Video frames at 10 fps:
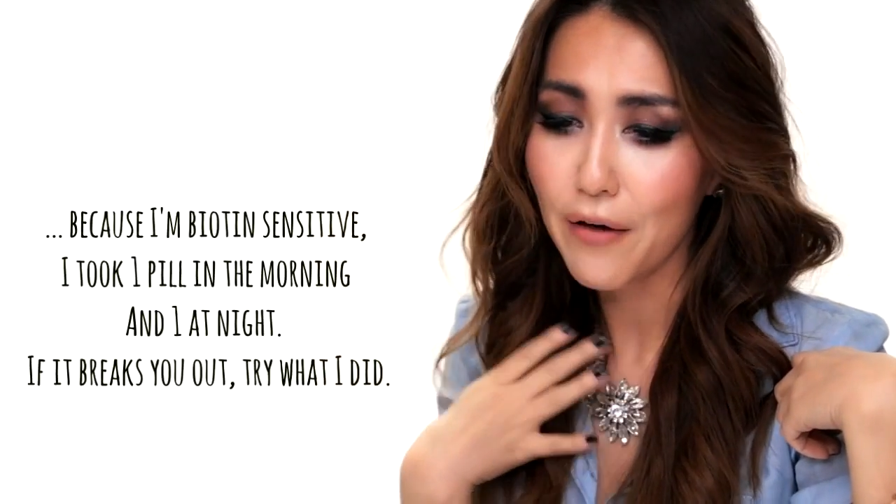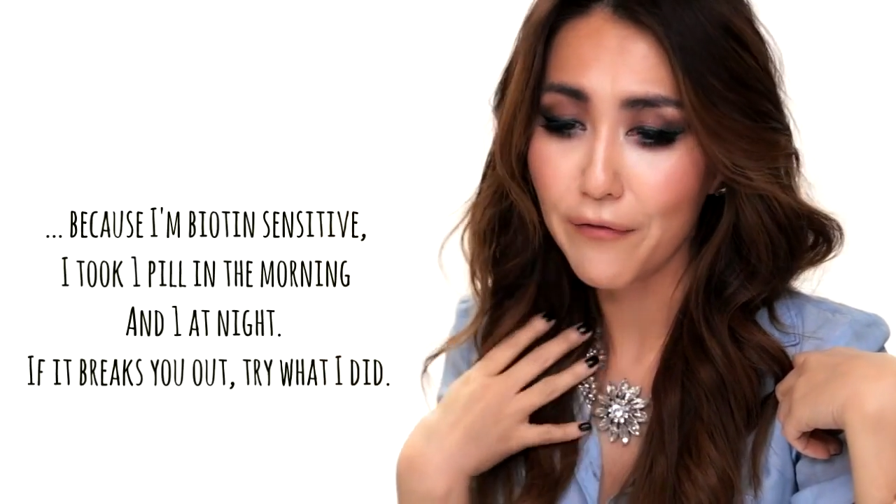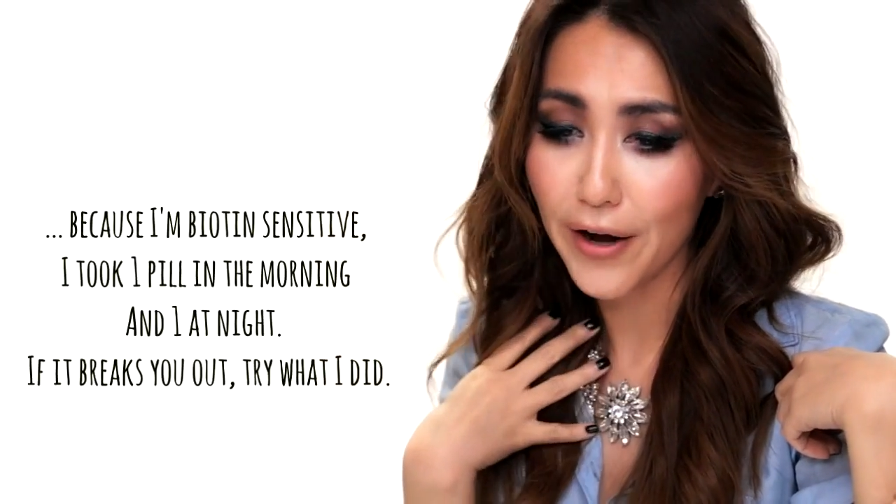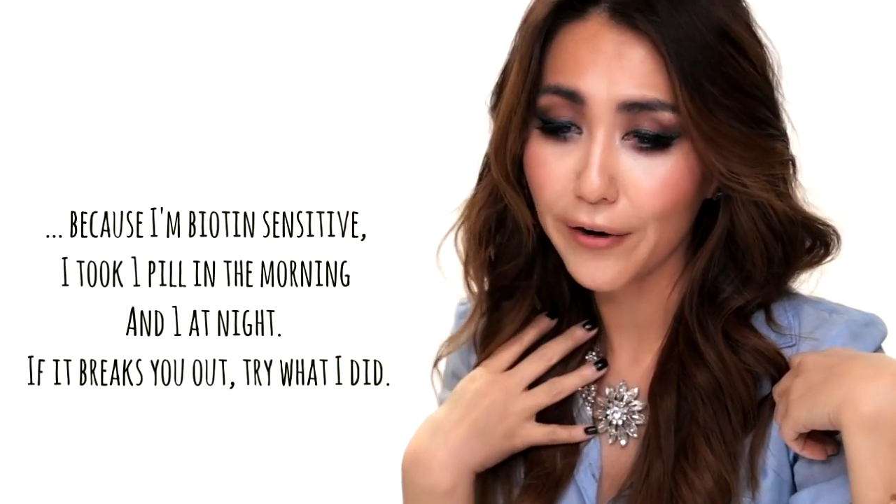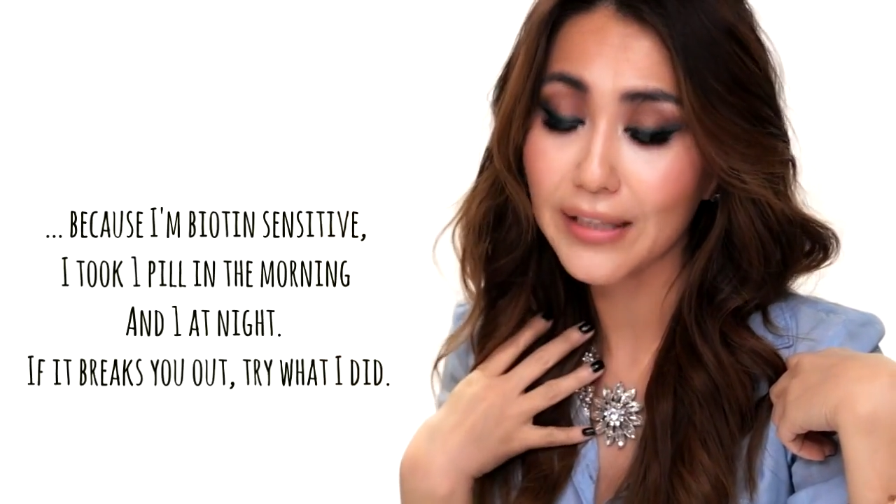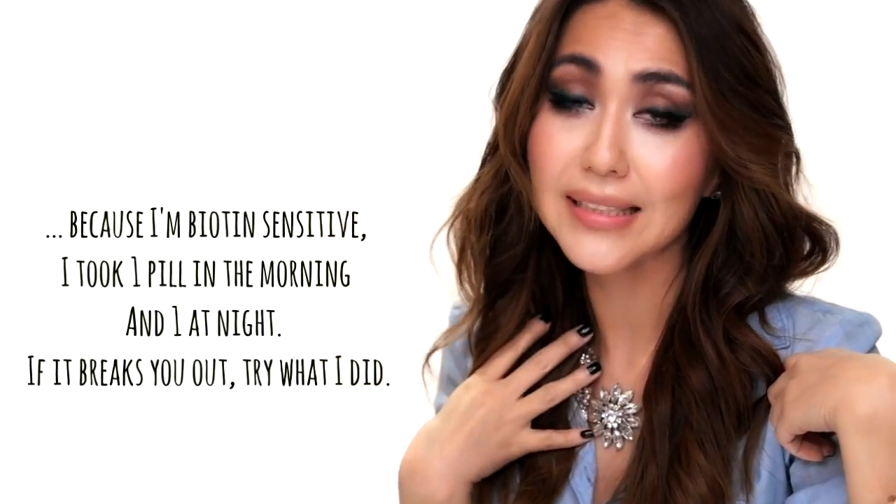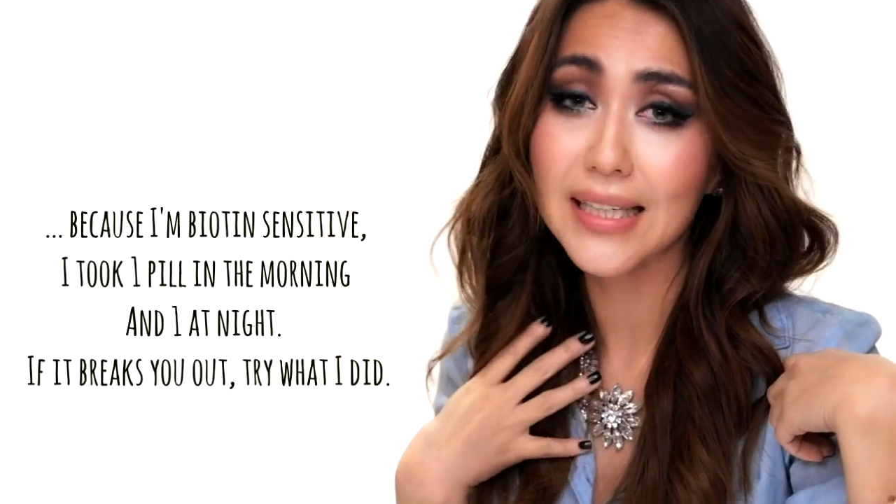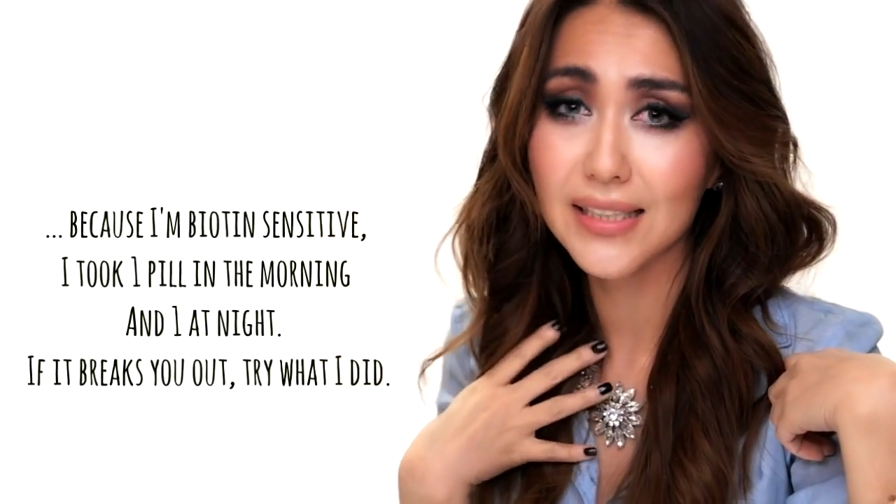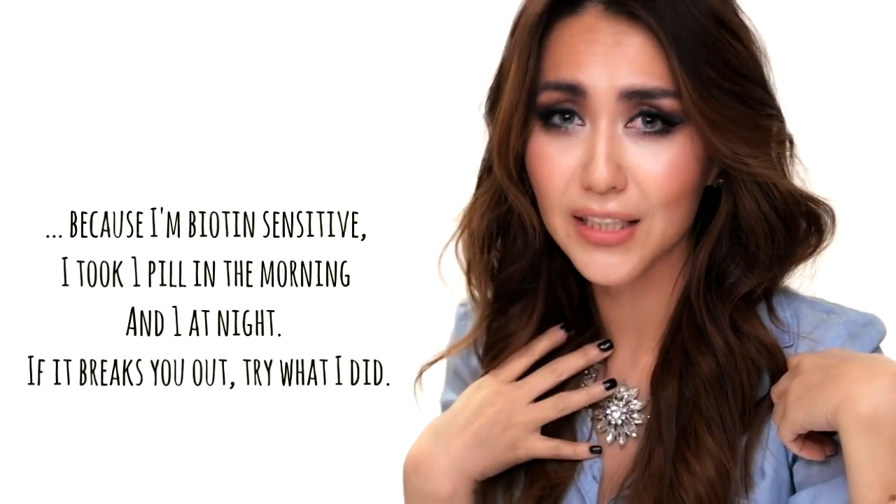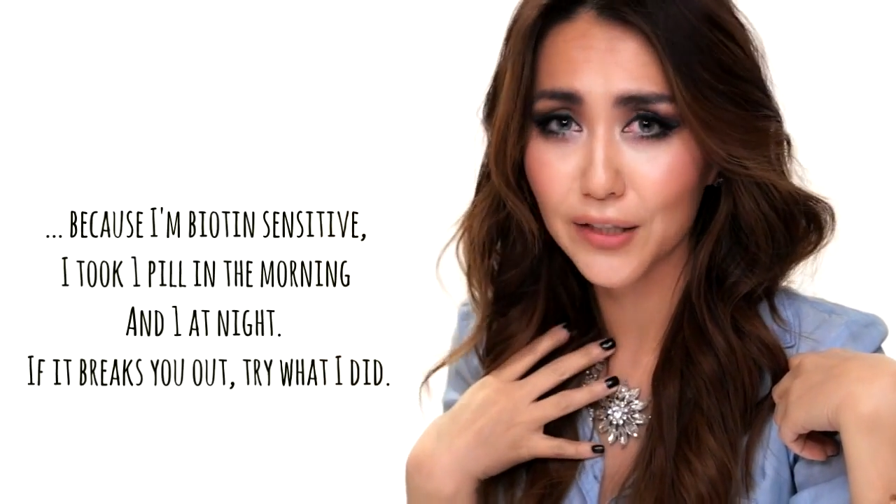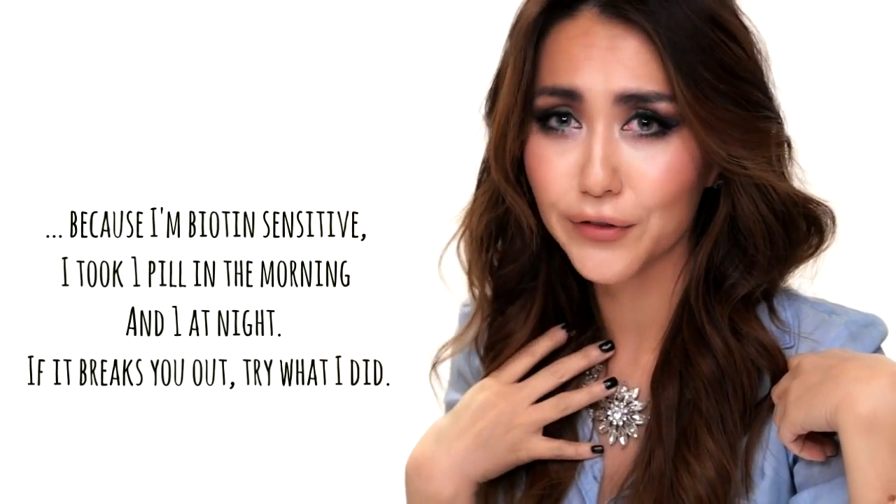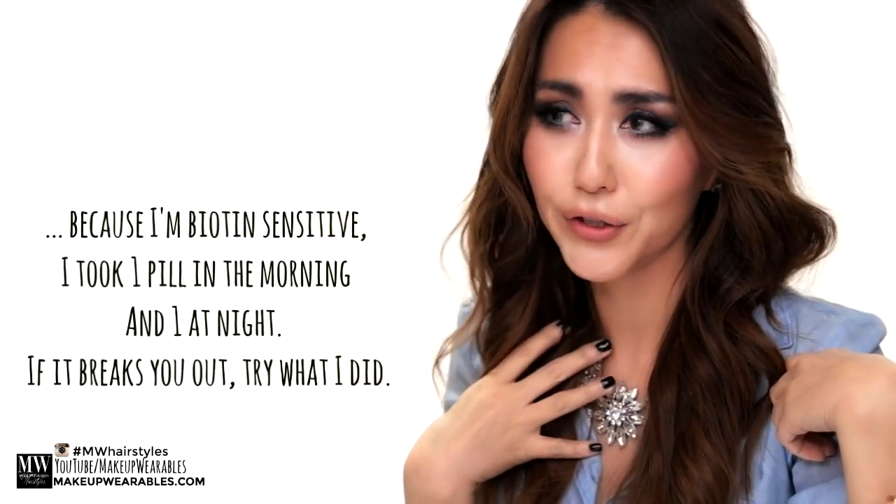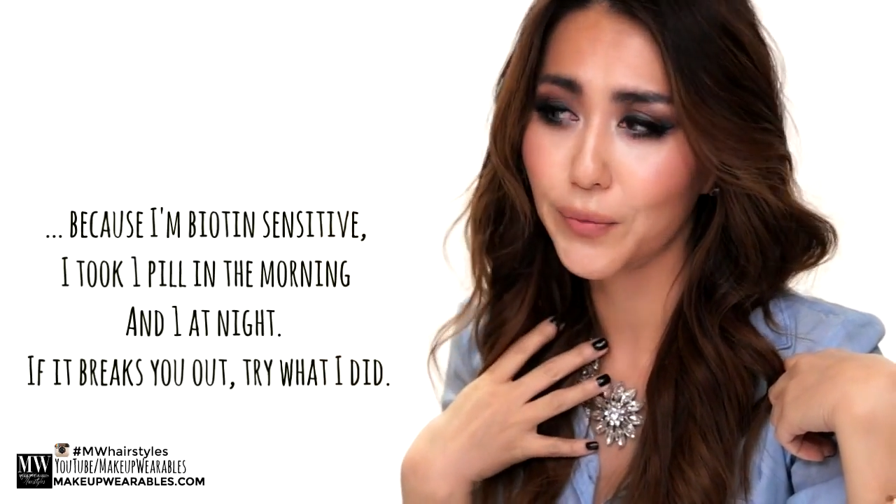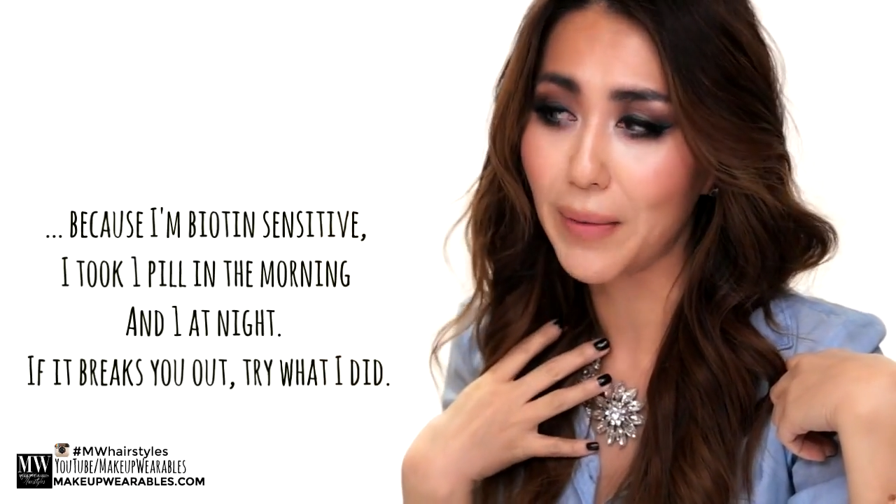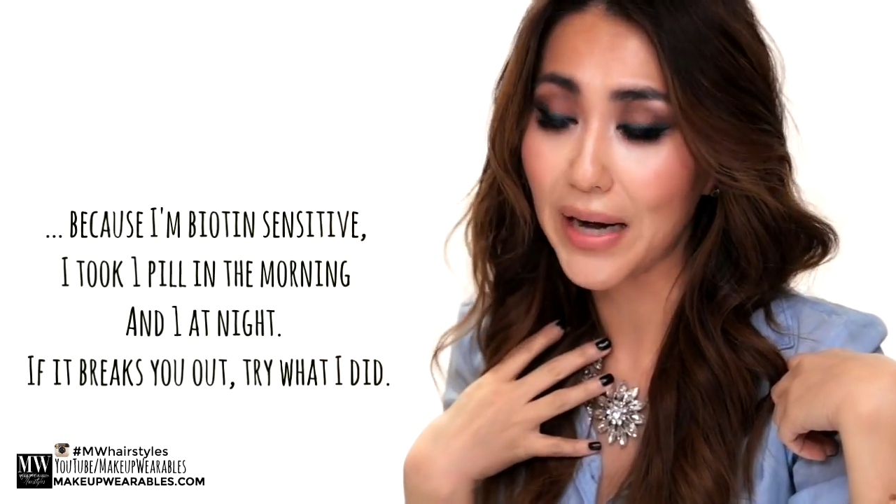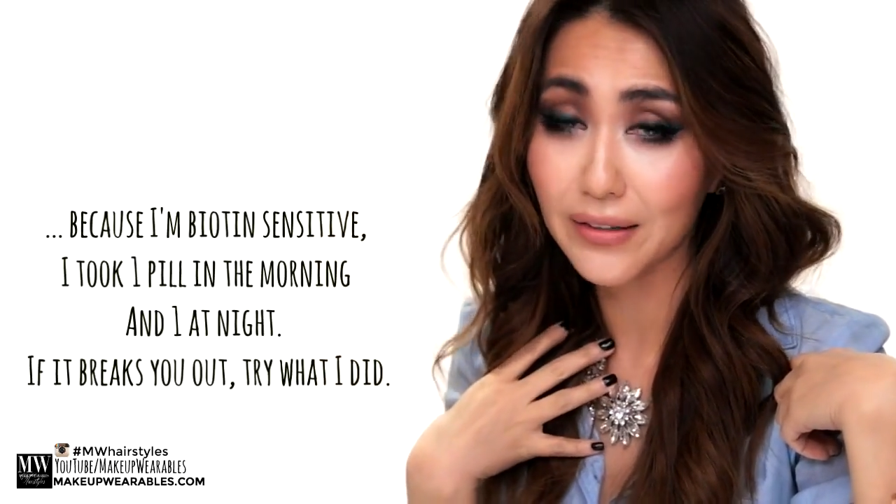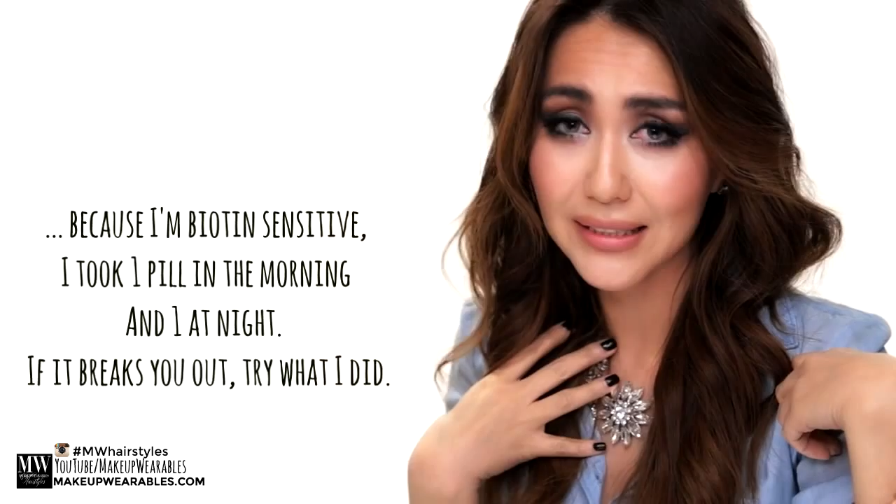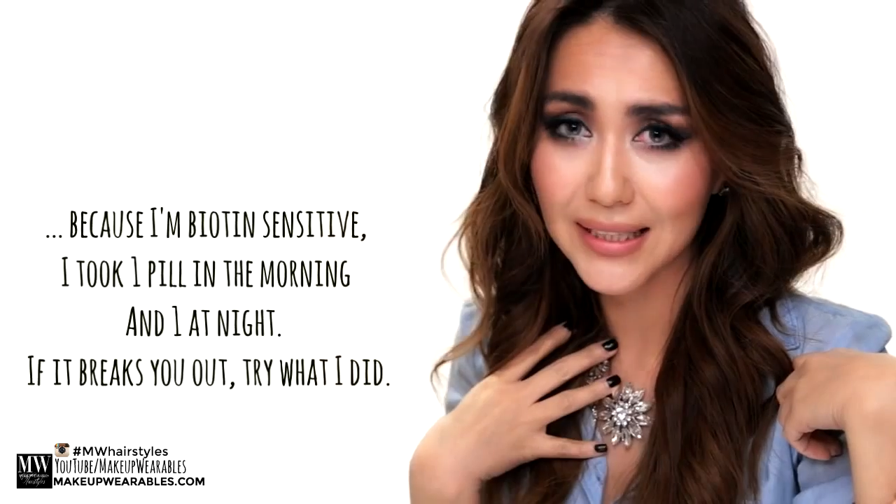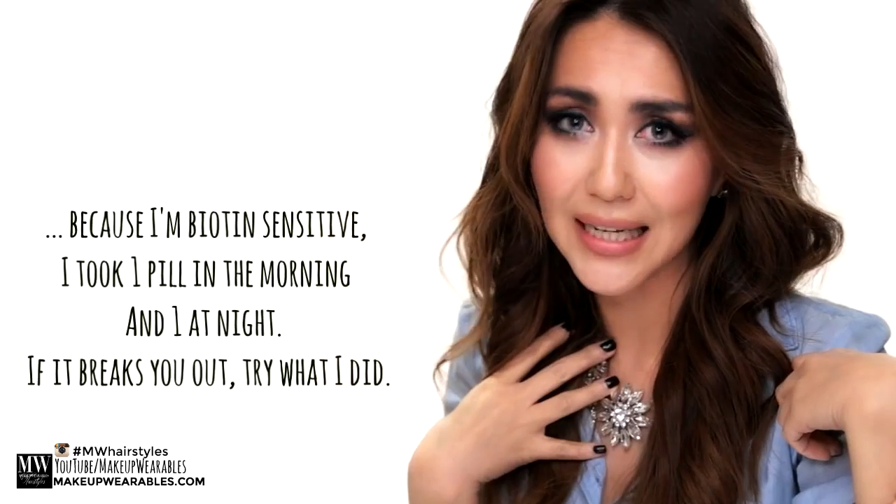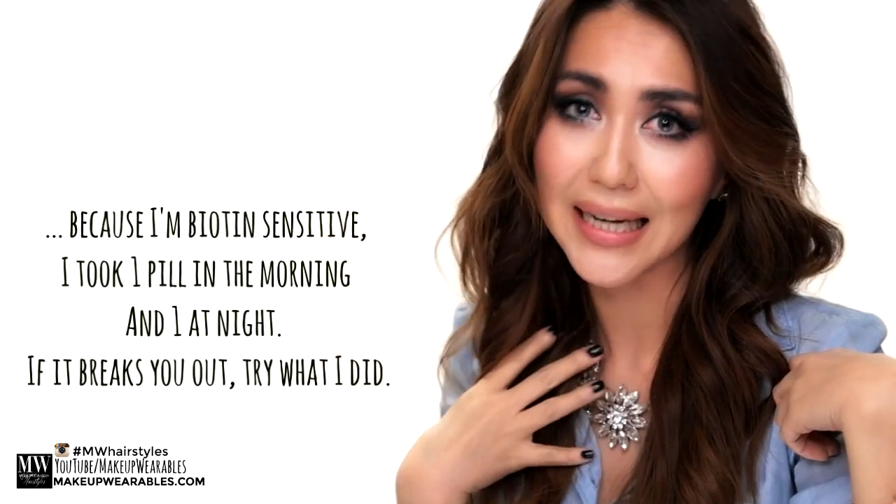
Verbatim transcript: very sensitive to biotin,